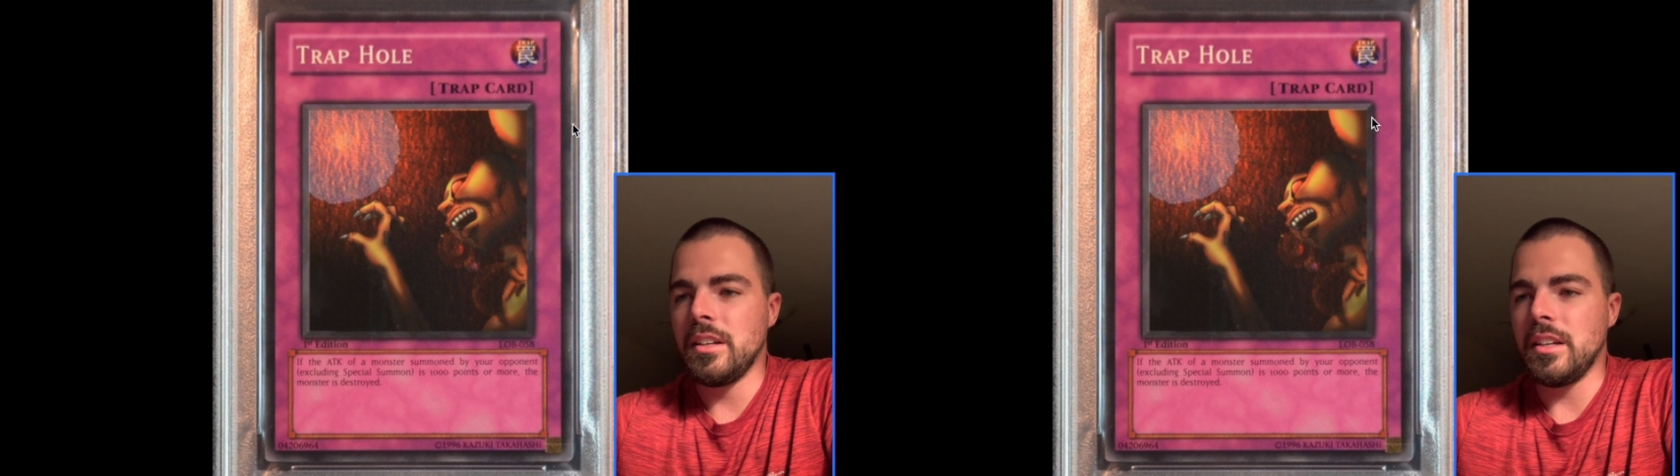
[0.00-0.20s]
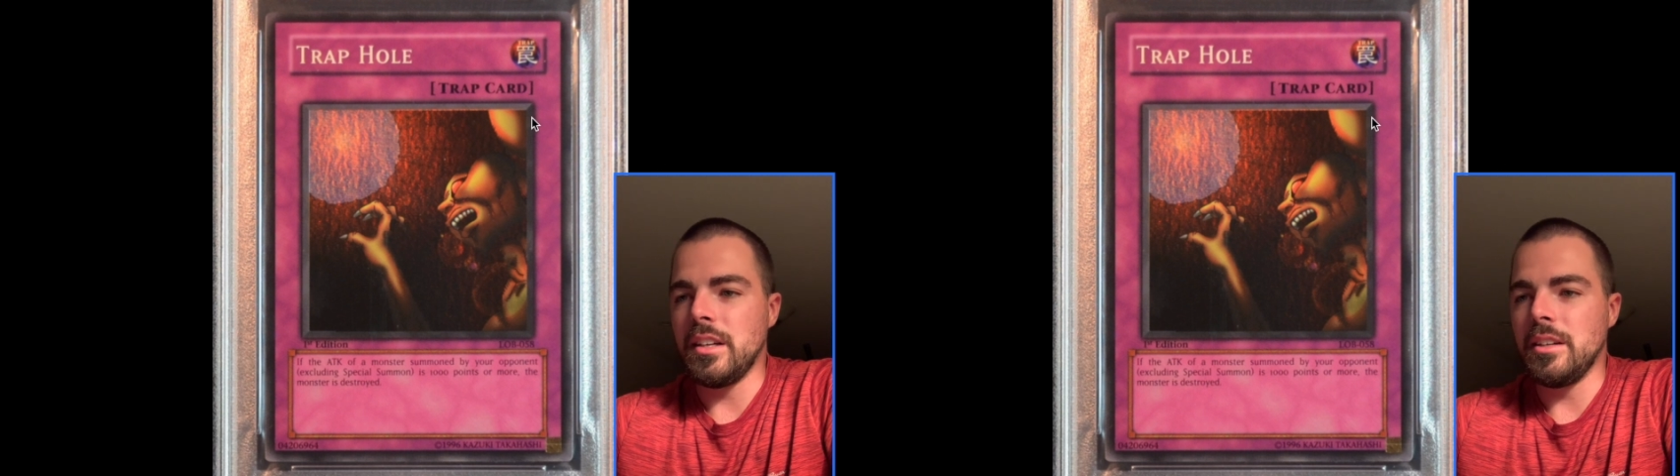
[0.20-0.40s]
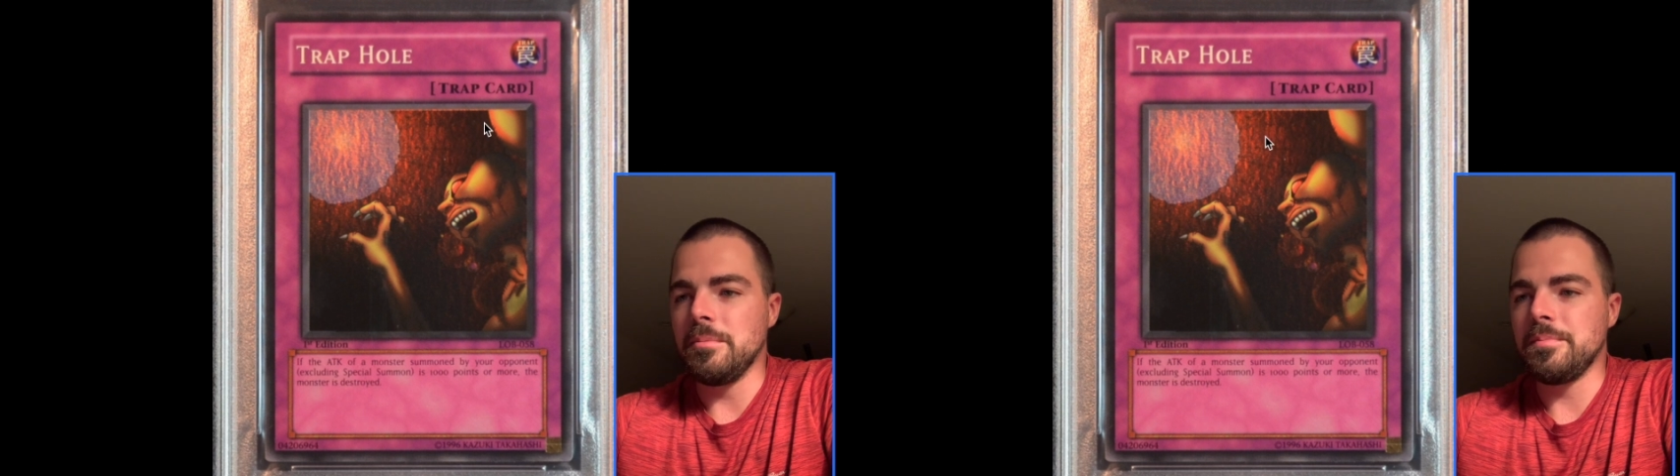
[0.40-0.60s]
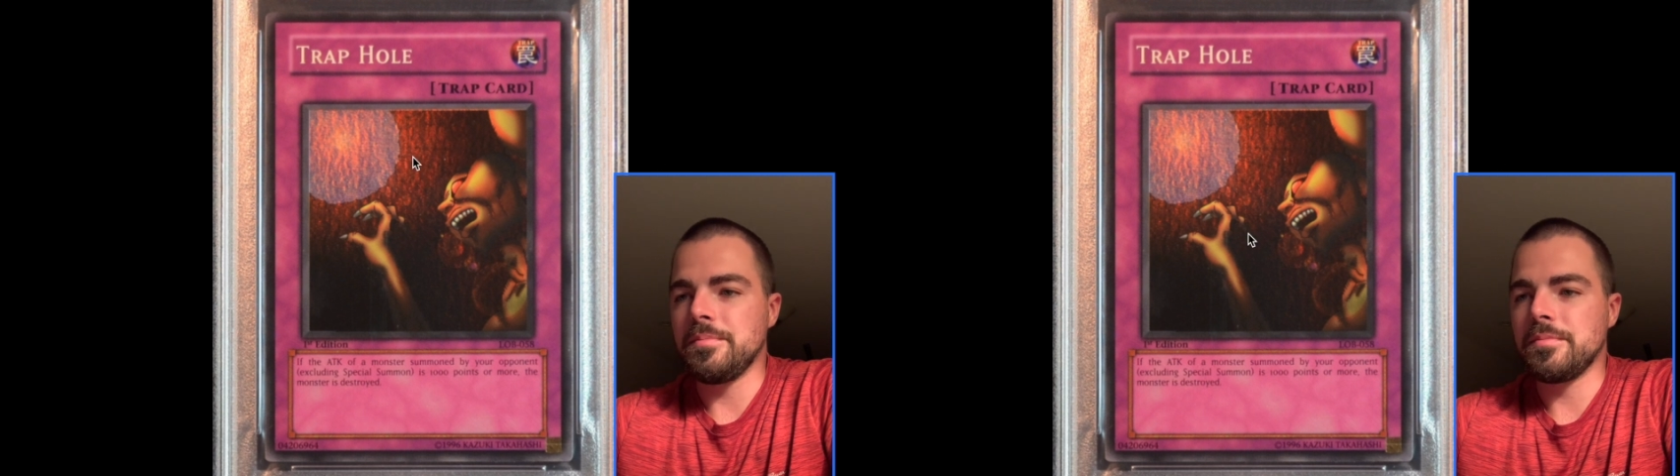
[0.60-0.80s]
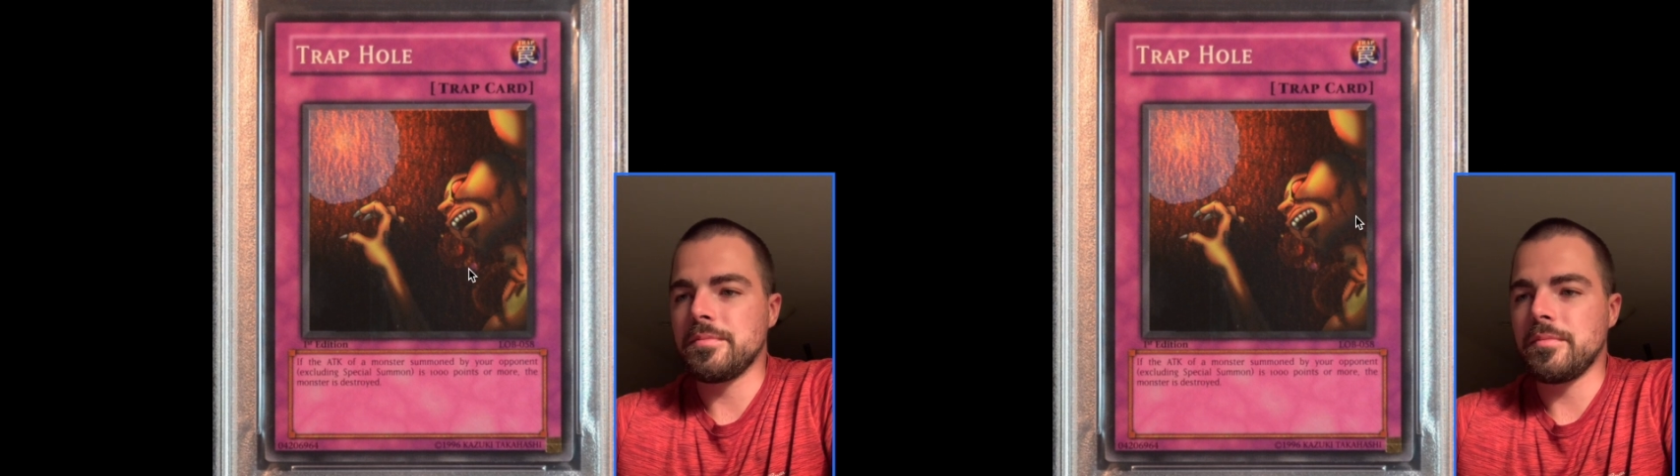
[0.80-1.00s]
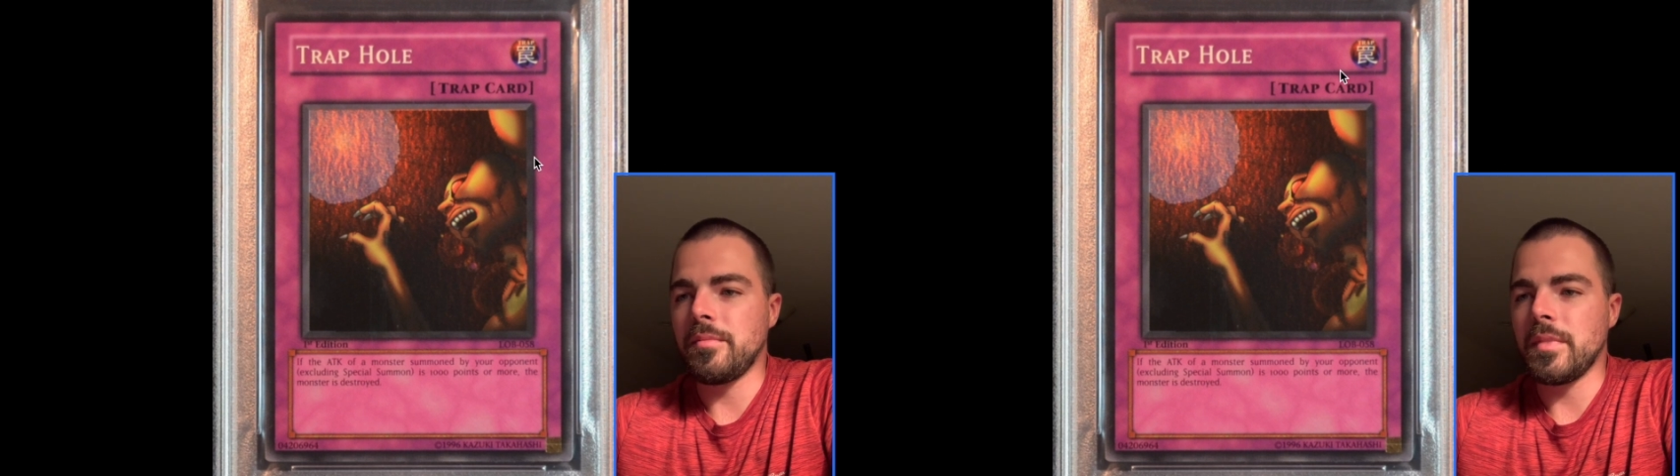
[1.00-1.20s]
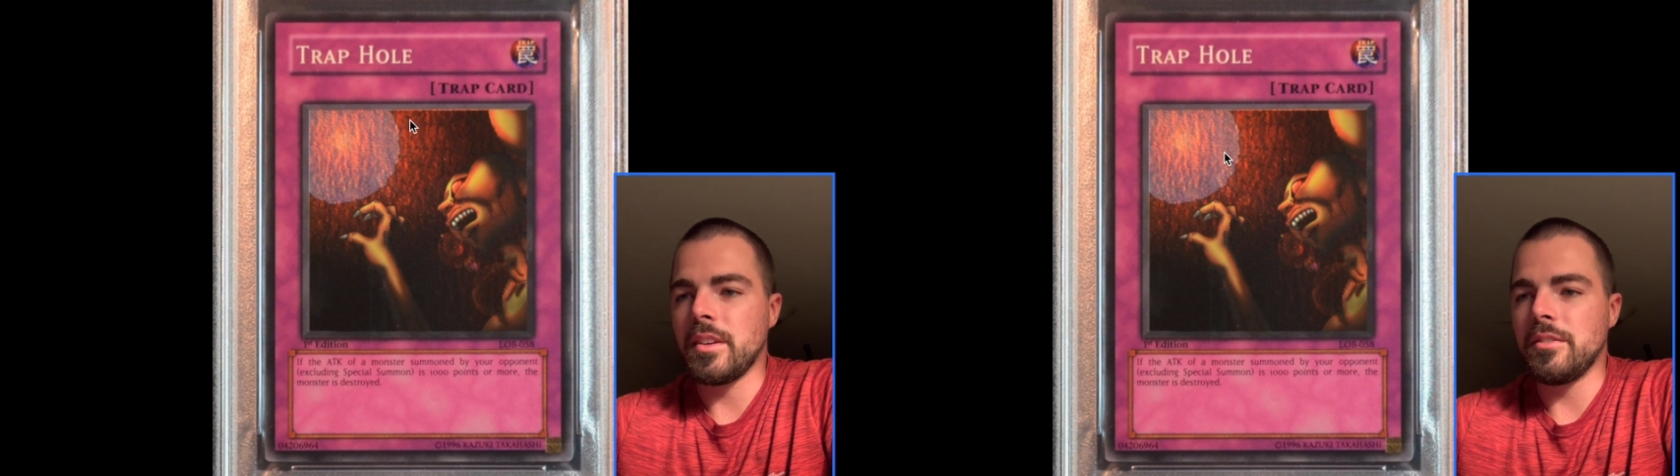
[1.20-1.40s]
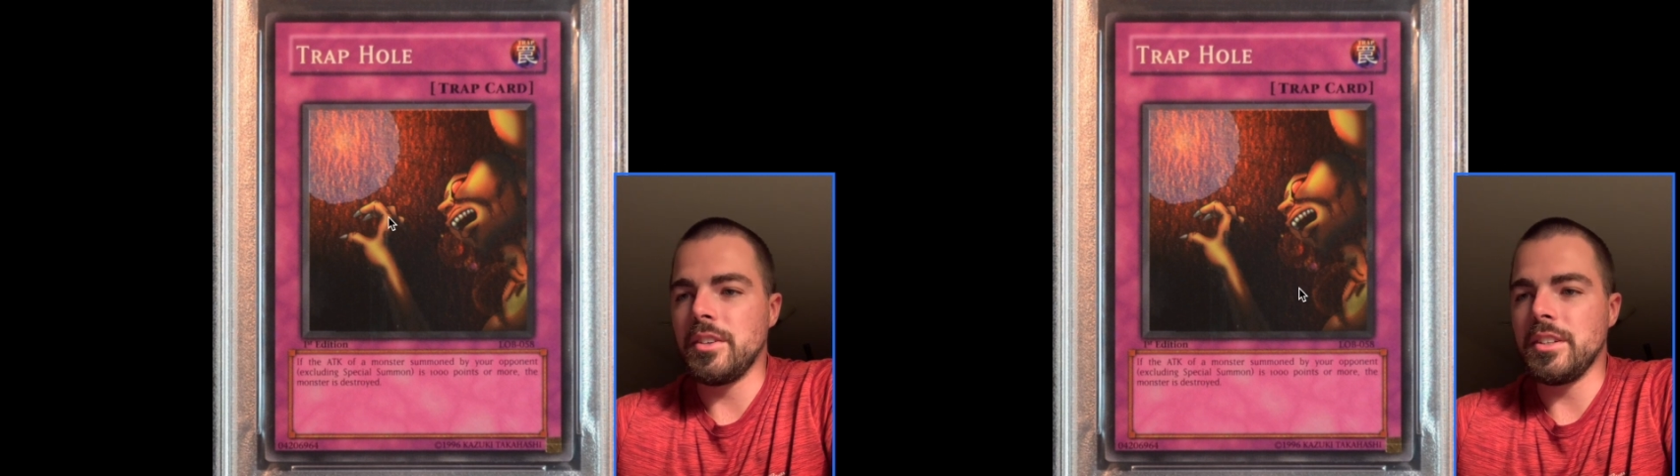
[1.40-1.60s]
um,
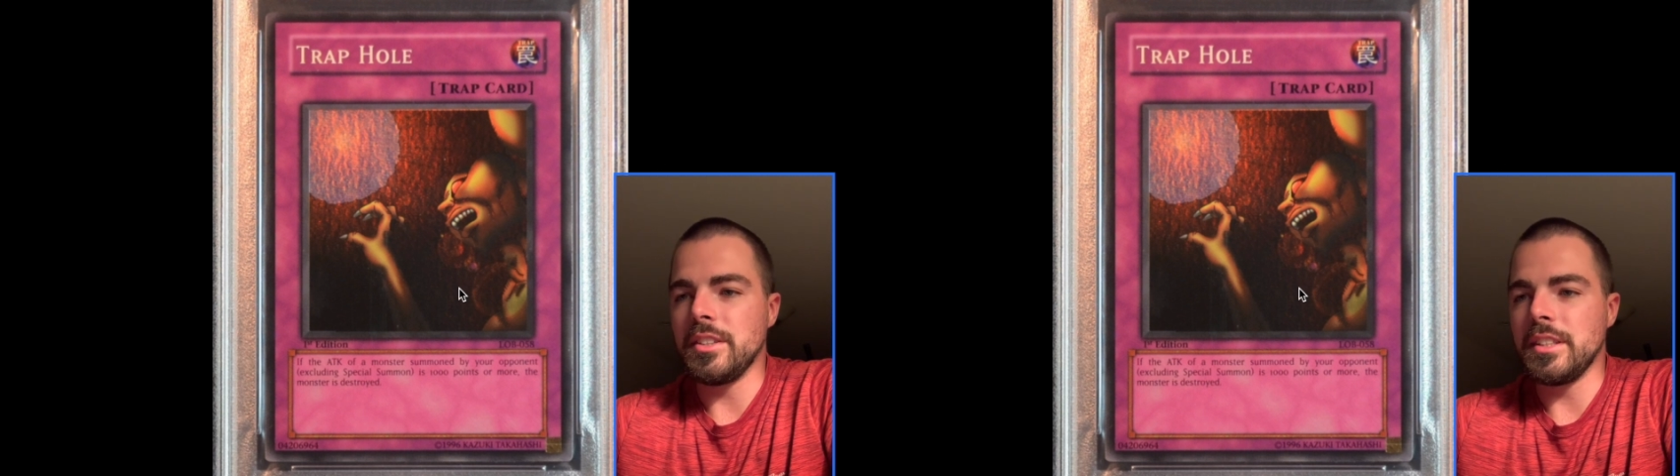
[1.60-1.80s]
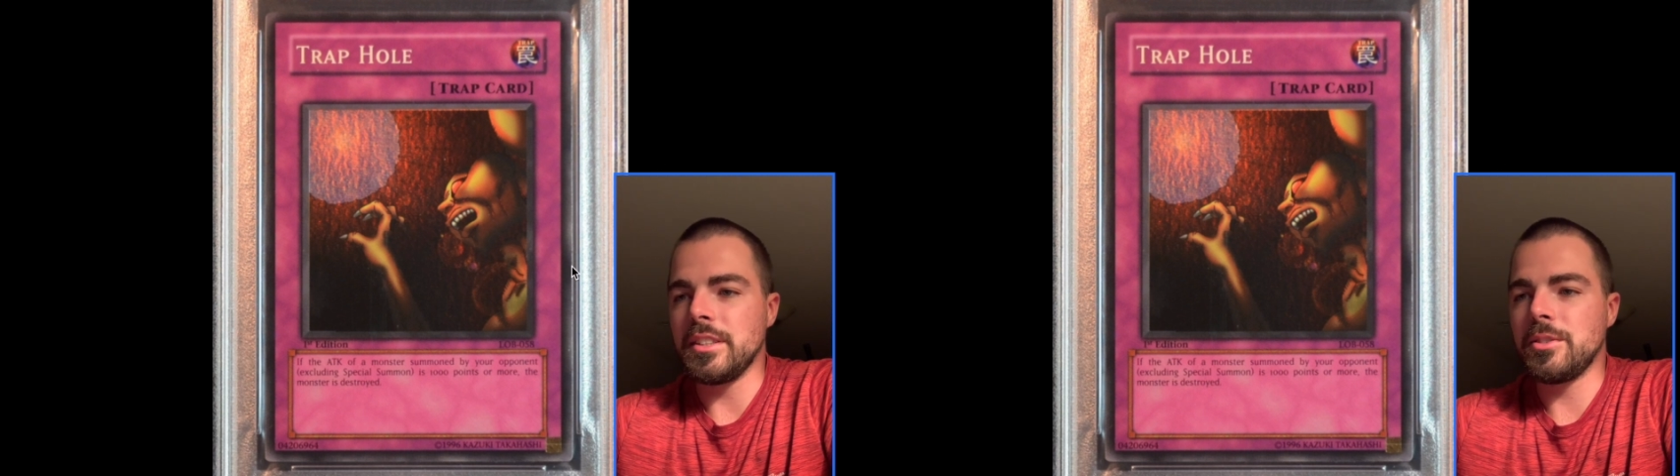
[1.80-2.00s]
really